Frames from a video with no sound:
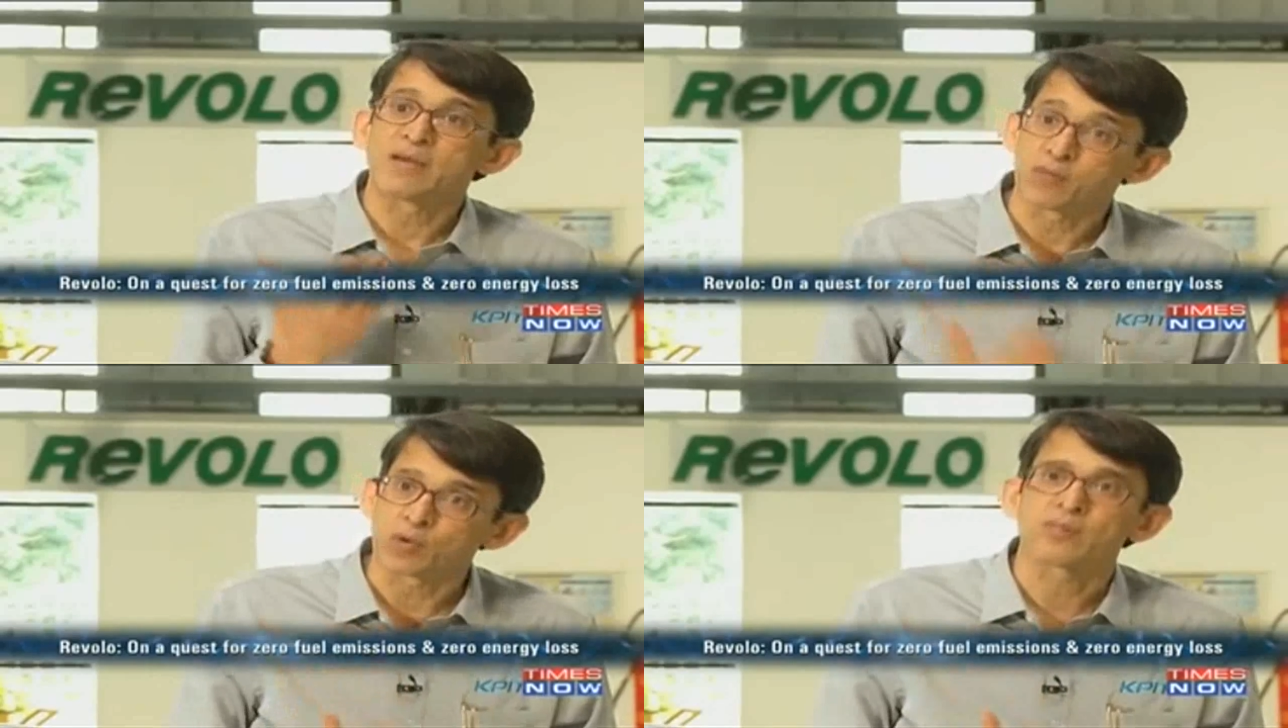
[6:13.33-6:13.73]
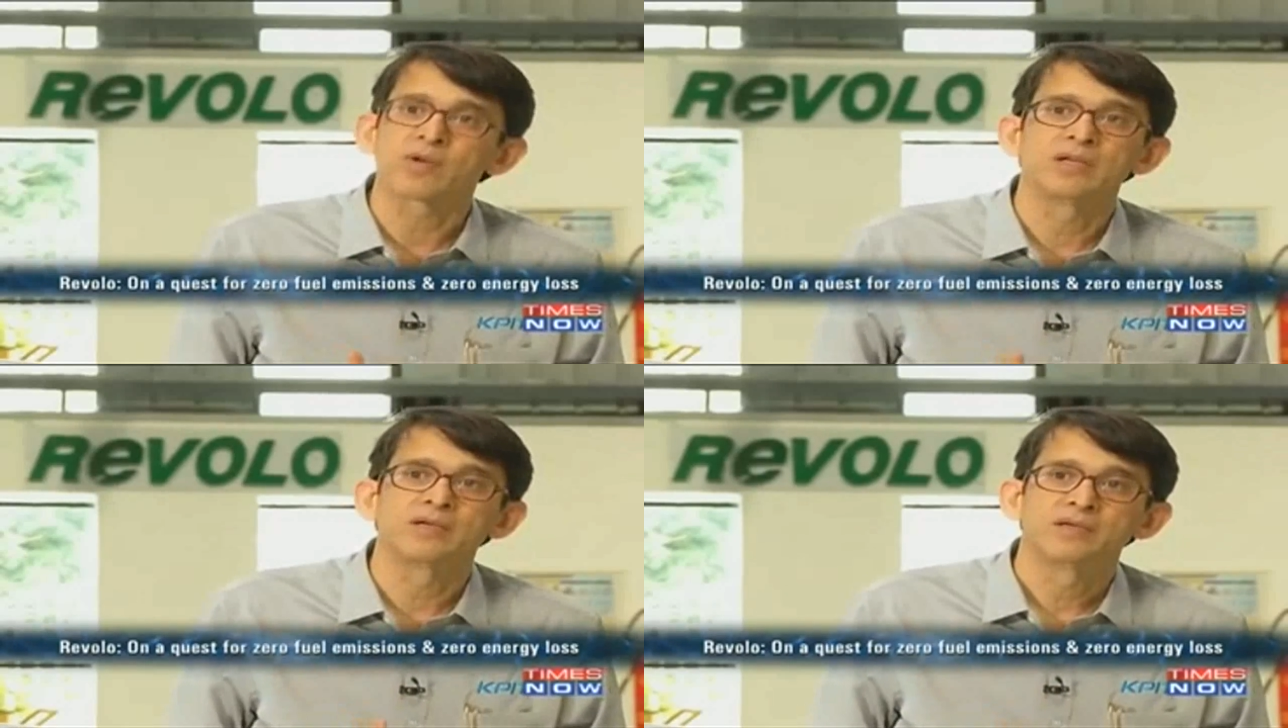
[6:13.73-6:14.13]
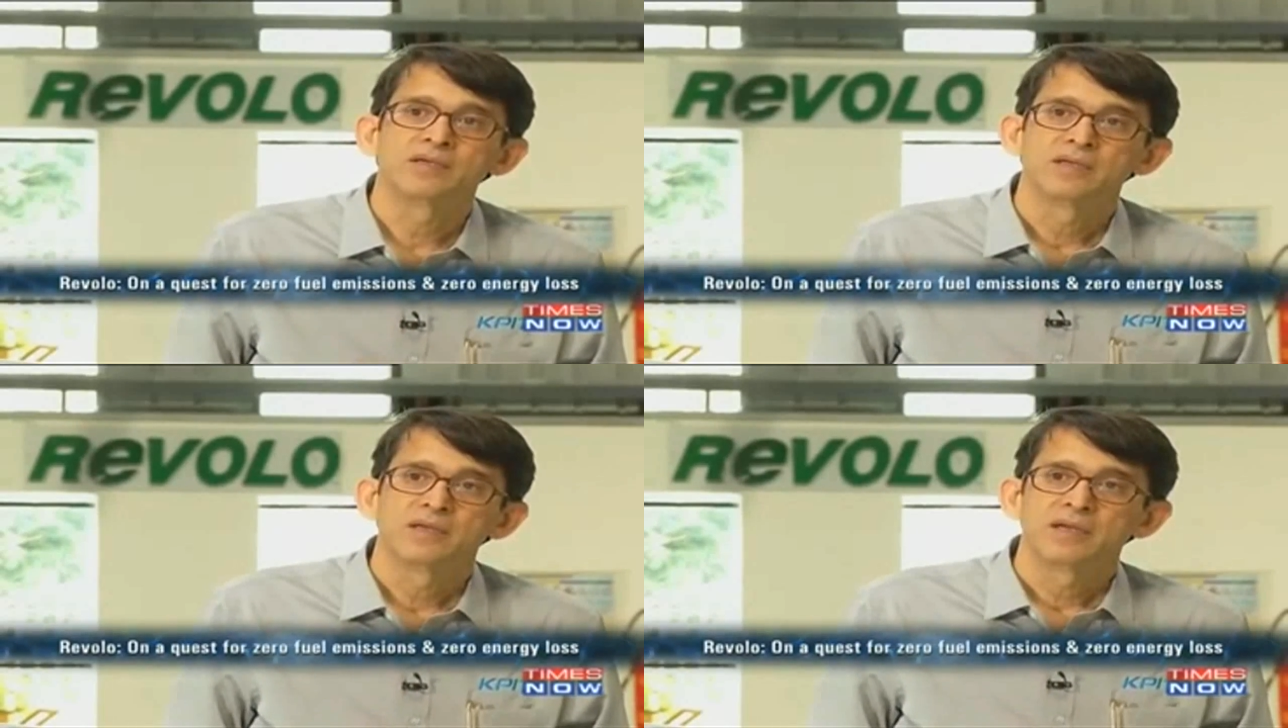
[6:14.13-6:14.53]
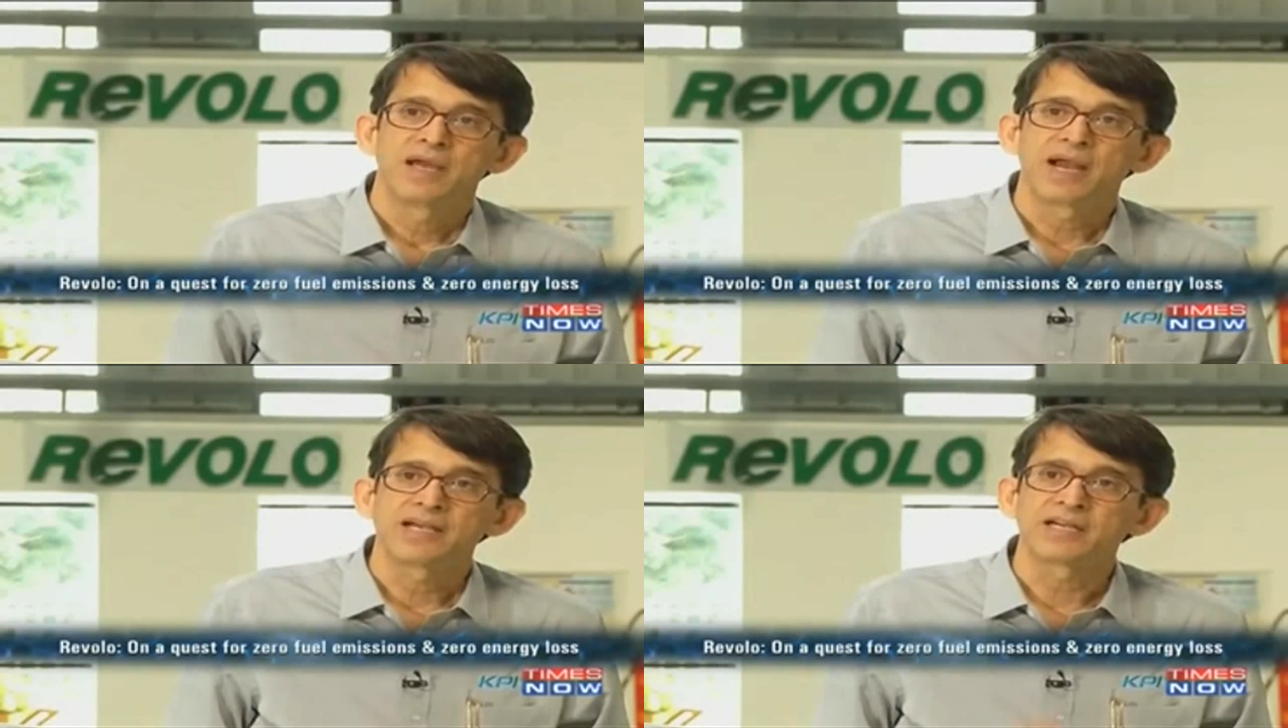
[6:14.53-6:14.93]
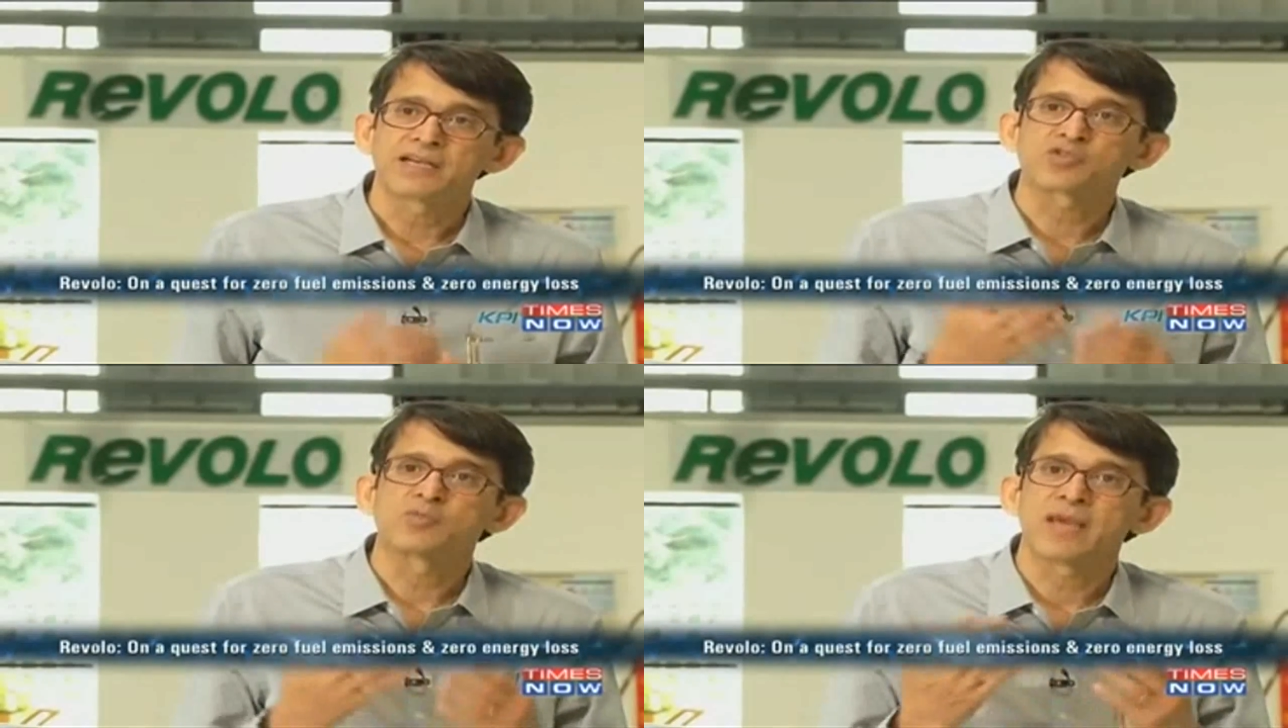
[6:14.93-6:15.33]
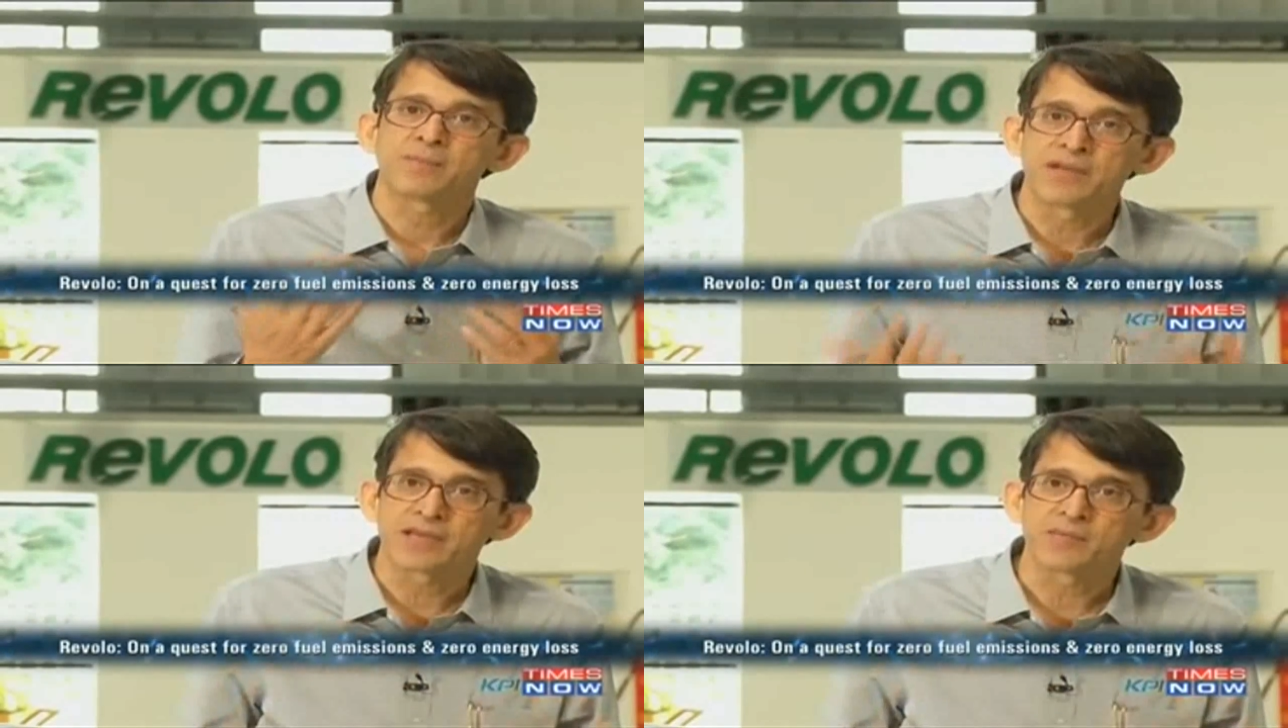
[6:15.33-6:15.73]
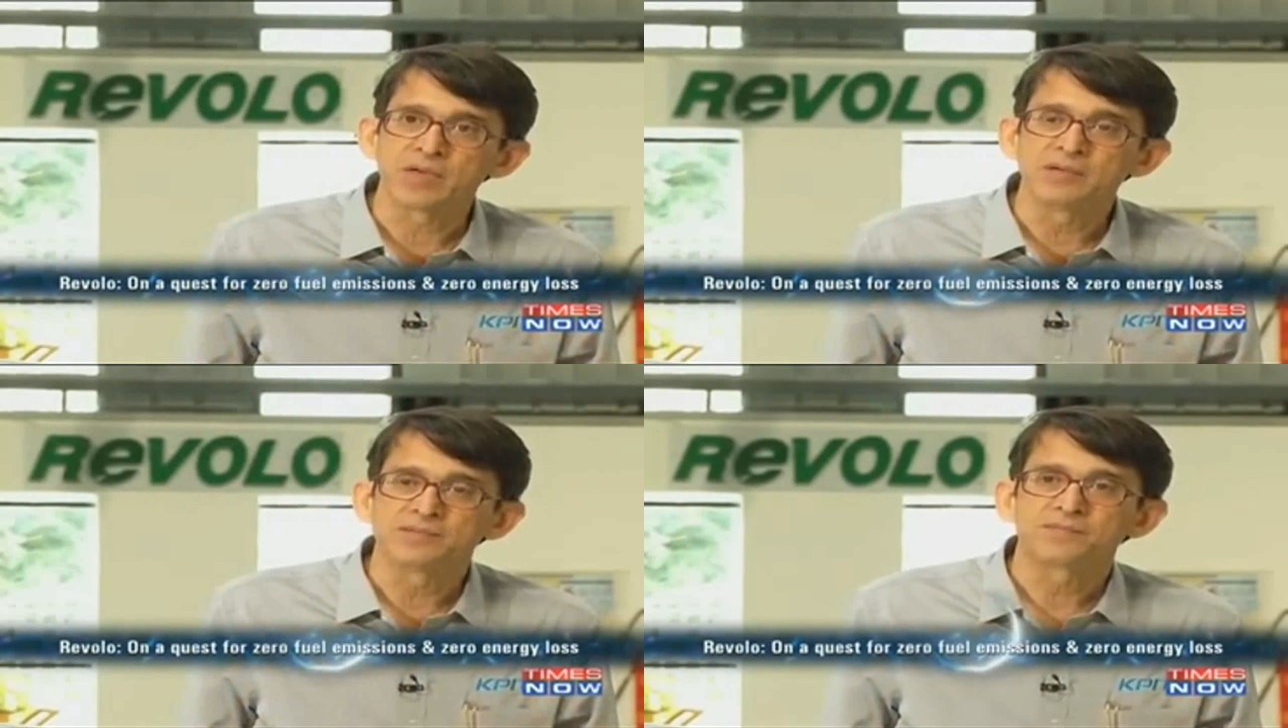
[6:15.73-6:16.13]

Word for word: affordable and it has to be applicable.